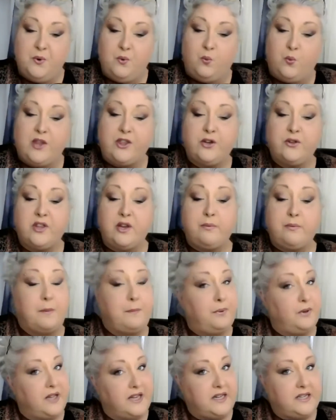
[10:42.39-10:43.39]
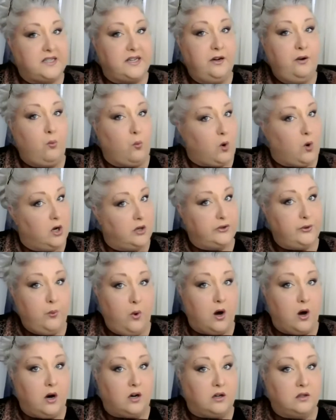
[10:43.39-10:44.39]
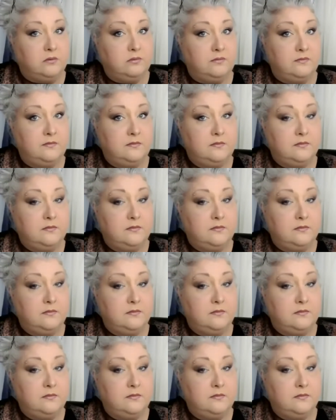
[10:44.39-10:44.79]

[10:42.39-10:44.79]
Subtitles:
whether they replace it wall to wall